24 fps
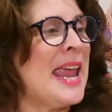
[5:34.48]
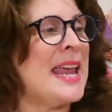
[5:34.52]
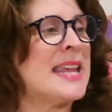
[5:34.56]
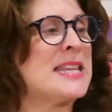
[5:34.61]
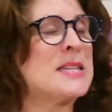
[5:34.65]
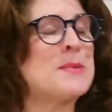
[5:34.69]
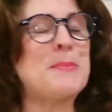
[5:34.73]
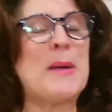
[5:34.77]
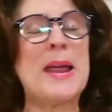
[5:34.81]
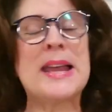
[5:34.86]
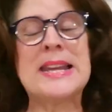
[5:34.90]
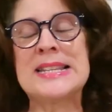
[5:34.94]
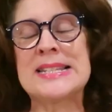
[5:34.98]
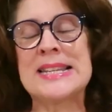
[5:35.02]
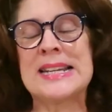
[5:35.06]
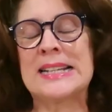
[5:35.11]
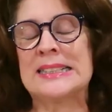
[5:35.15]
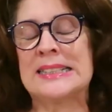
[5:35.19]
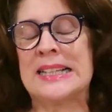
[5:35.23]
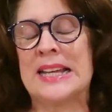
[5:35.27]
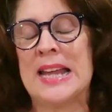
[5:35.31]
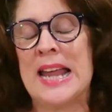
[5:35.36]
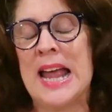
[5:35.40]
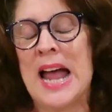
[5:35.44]
it's
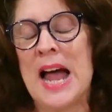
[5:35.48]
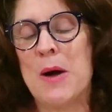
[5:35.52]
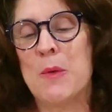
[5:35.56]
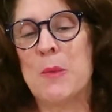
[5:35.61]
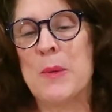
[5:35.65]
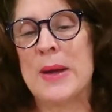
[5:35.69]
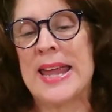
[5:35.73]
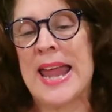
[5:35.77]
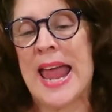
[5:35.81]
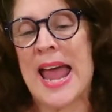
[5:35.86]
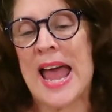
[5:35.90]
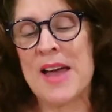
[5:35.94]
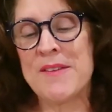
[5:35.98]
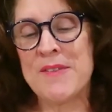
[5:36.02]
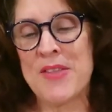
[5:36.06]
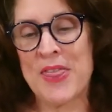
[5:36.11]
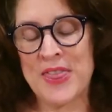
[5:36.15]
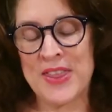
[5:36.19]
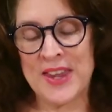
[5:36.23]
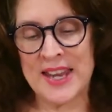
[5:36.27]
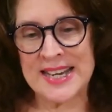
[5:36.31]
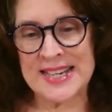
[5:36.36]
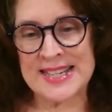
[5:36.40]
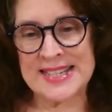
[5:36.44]
basically, we have
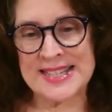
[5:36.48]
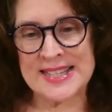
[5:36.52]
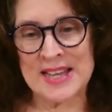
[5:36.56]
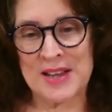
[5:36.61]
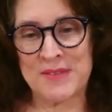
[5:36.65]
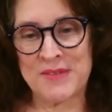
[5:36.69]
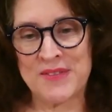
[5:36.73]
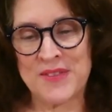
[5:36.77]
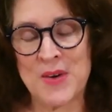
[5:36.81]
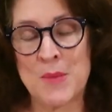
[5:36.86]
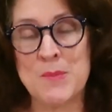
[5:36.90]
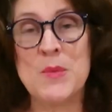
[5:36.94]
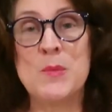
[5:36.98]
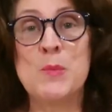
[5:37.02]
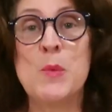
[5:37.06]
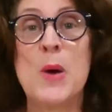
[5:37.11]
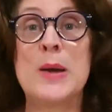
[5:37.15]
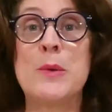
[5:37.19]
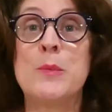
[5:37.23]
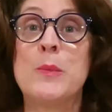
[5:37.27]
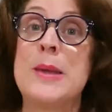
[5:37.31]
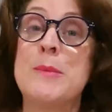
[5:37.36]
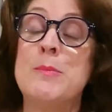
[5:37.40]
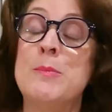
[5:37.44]
things from
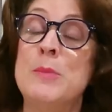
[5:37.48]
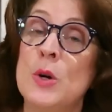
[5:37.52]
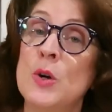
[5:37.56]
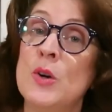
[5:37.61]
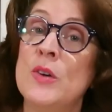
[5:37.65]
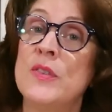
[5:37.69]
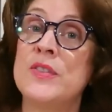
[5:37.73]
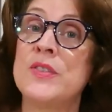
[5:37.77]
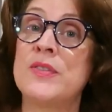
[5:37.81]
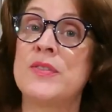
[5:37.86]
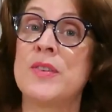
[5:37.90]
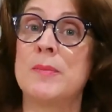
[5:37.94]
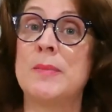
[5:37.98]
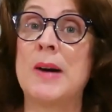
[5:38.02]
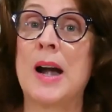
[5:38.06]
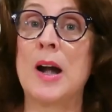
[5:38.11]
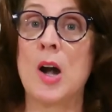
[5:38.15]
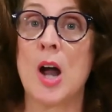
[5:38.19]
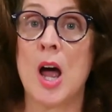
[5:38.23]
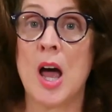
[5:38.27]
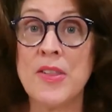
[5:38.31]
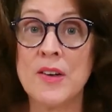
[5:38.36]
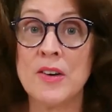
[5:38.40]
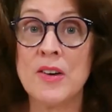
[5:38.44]
when we moved from
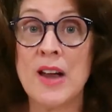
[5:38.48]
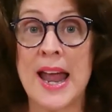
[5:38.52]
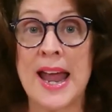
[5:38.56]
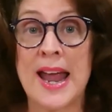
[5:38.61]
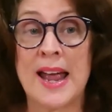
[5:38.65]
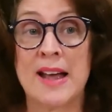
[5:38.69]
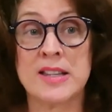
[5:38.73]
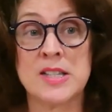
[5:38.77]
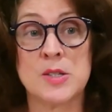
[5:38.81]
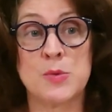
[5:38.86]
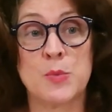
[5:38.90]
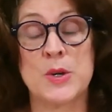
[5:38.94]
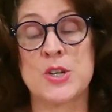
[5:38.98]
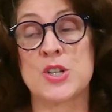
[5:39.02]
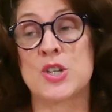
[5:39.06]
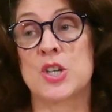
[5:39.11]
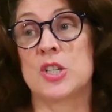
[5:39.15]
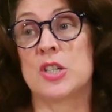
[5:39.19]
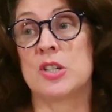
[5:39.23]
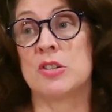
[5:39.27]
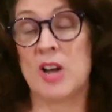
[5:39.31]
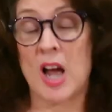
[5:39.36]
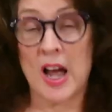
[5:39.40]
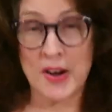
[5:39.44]
our other house,
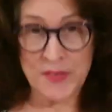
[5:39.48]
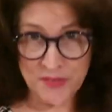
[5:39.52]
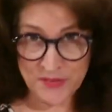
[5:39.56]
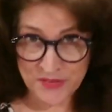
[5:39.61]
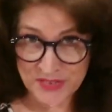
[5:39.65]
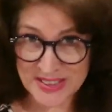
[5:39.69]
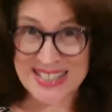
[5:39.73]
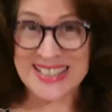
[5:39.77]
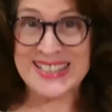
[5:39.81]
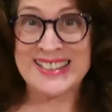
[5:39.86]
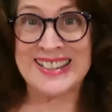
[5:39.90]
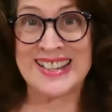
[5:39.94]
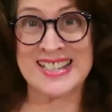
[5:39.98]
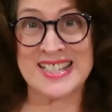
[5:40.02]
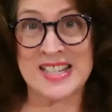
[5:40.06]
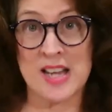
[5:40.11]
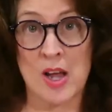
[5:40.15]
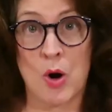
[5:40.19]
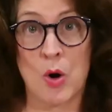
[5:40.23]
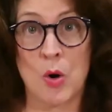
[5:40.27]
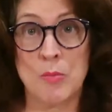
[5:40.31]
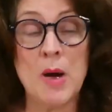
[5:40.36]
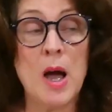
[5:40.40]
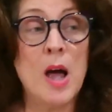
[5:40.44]
which do not fit in this
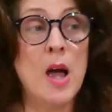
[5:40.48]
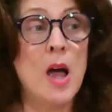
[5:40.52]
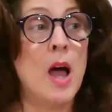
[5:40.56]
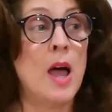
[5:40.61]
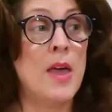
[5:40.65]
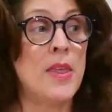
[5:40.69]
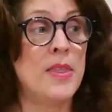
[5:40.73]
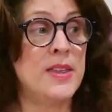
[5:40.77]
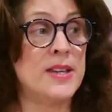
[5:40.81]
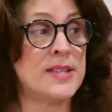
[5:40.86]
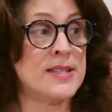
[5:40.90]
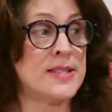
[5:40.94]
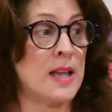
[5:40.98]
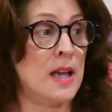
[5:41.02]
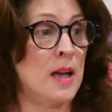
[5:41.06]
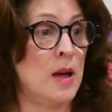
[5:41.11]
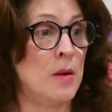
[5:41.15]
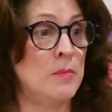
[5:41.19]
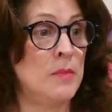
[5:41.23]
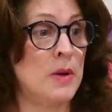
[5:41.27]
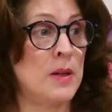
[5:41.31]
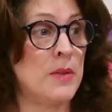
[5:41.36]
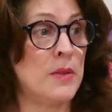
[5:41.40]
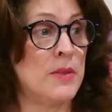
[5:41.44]
home. This
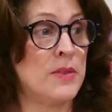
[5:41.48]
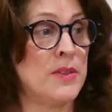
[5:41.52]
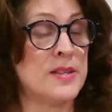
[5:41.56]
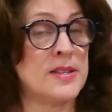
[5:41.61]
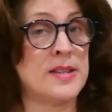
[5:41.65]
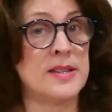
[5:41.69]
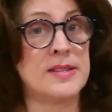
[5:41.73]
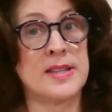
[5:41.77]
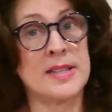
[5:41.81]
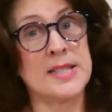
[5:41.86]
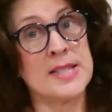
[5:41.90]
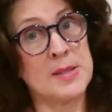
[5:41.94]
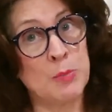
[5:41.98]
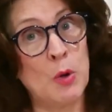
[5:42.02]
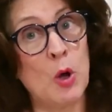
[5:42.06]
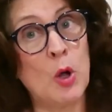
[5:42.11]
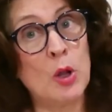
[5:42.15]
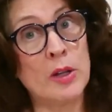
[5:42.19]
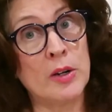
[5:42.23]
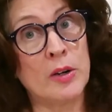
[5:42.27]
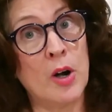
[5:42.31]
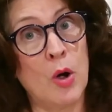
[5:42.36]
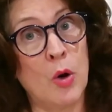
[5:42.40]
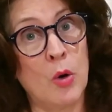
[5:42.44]
is a
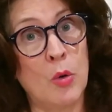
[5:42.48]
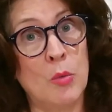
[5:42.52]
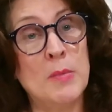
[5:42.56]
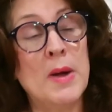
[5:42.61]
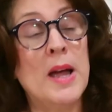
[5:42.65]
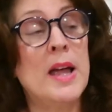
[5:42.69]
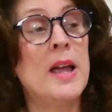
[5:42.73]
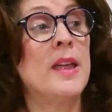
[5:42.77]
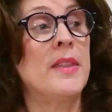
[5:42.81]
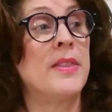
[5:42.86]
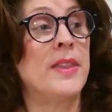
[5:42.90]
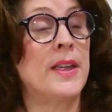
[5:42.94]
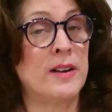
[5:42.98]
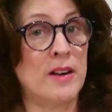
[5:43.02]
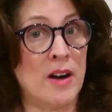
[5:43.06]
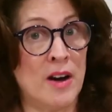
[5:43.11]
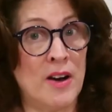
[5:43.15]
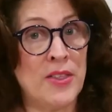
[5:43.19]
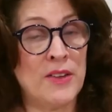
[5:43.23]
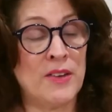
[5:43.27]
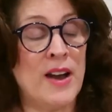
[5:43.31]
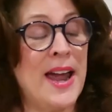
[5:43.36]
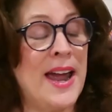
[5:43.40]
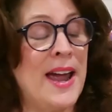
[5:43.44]
smaller home than
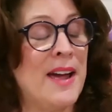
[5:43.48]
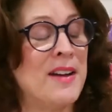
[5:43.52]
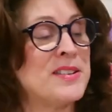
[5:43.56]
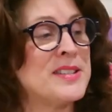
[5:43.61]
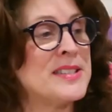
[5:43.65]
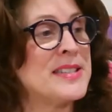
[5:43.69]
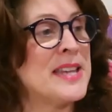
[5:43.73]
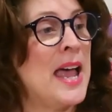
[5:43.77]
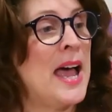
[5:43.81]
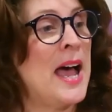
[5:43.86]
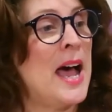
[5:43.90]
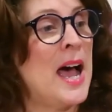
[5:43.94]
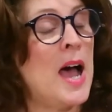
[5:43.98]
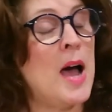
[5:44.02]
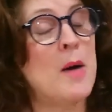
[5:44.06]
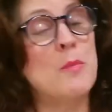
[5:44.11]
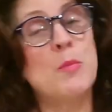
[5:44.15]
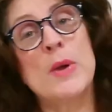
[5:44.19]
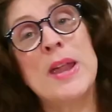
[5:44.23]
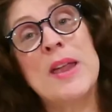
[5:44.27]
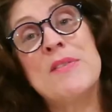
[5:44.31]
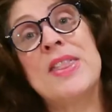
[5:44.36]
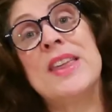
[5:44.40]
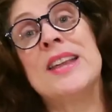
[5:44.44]
our other house.
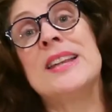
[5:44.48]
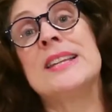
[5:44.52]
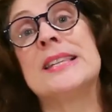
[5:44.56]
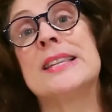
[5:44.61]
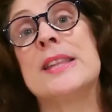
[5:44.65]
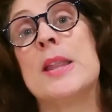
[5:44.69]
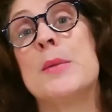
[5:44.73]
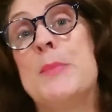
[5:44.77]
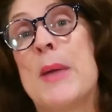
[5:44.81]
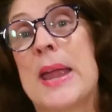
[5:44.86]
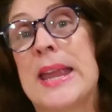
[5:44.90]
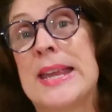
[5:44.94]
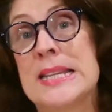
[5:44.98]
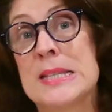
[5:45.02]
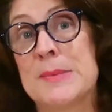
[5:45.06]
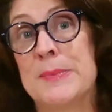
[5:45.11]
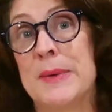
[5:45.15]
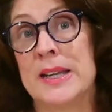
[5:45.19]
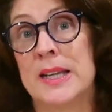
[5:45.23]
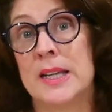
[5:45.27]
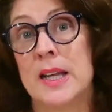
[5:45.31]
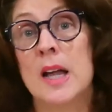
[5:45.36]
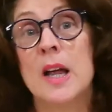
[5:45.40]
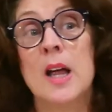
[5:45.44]
We have things in the
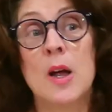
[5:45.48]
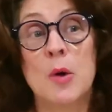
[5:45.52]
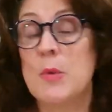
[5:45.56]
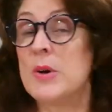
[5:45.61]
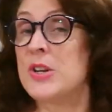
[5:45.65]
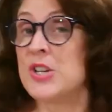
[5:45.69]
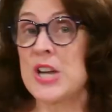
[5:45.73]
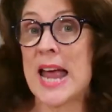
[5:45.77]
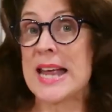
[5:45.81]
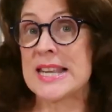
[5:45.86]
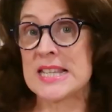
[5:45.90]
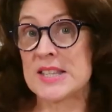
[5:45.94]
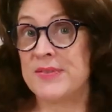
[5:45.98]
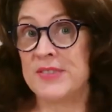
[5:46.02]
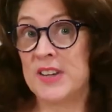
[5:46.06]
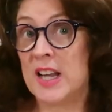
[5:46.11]
basement, which has